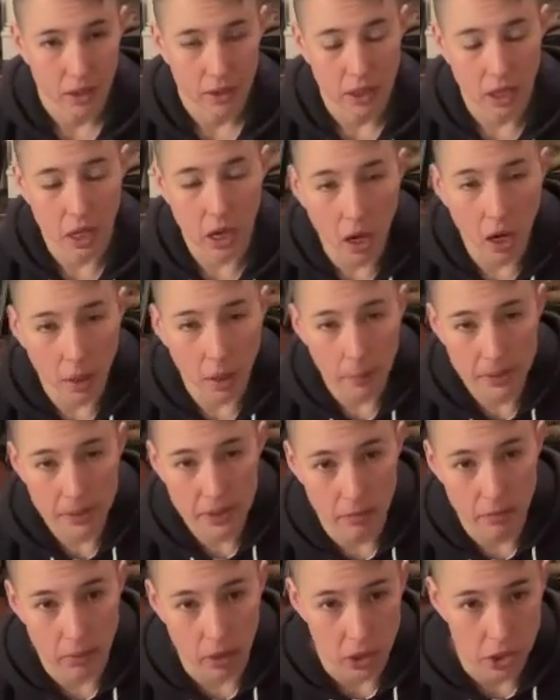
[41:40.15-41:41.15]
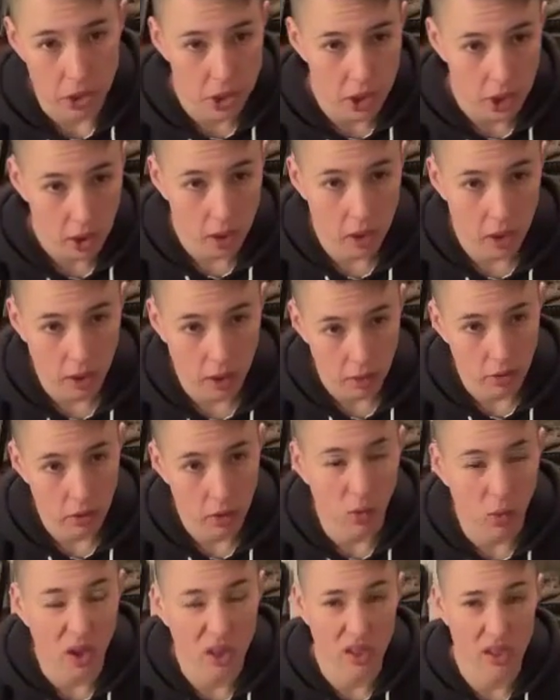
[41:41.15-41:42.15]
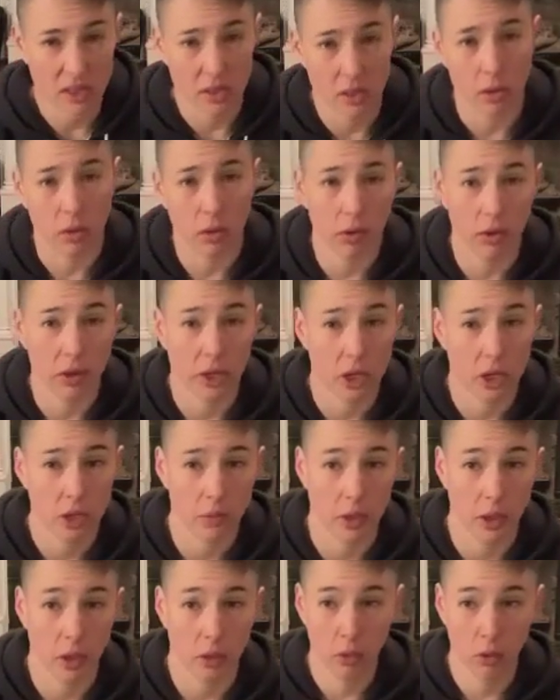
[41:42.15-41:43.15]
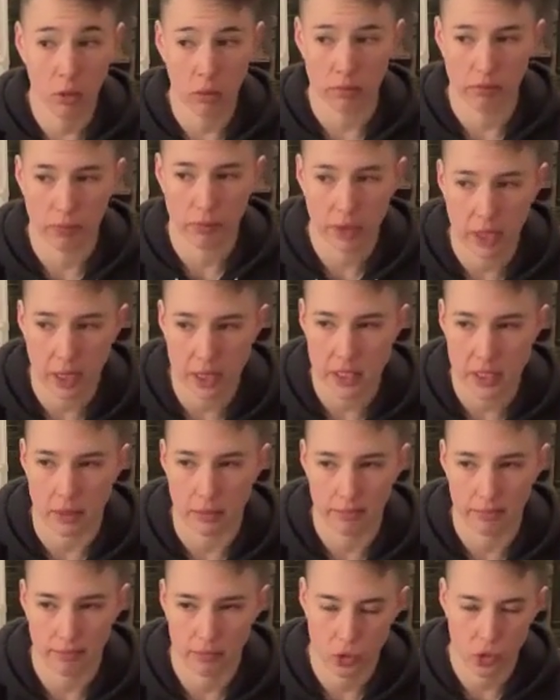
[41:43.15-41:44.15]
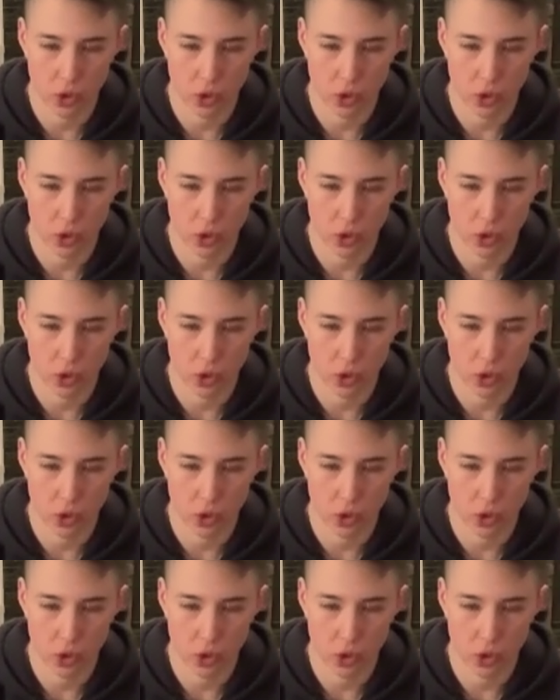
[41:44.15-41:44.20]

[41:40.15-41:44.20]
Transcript: the opposite butt cheek, the one that's still holding, should be like, oh, kicks in.